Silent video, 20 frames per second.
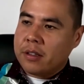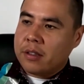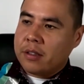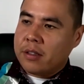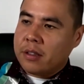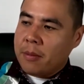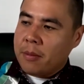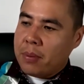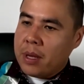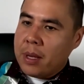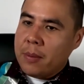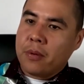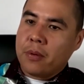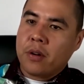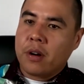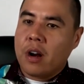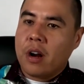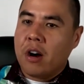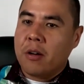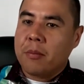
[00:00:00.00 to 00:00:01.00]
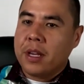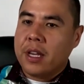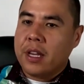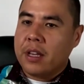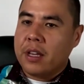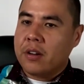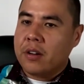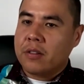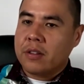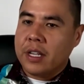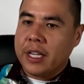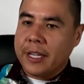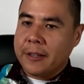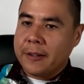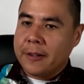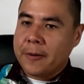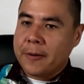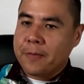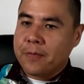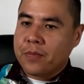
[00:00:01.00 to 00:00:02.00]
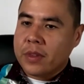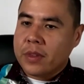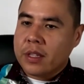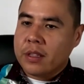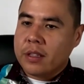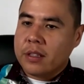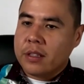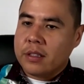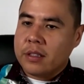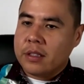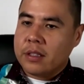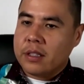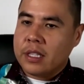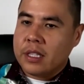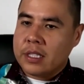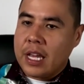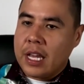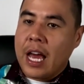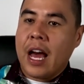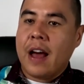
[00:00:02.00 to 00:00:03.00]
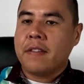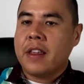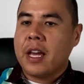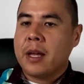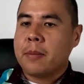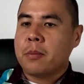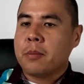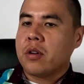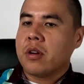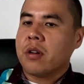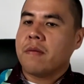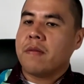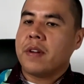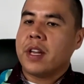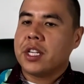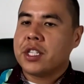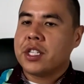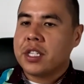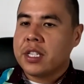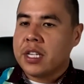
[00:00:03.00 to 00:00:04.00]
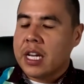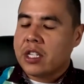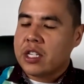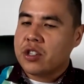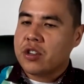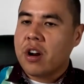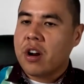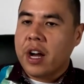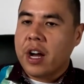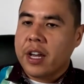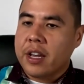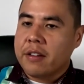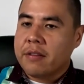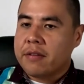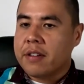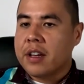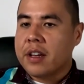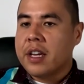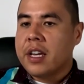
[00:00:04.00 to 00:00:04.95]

the people around me, like just to have that motivation, that drive,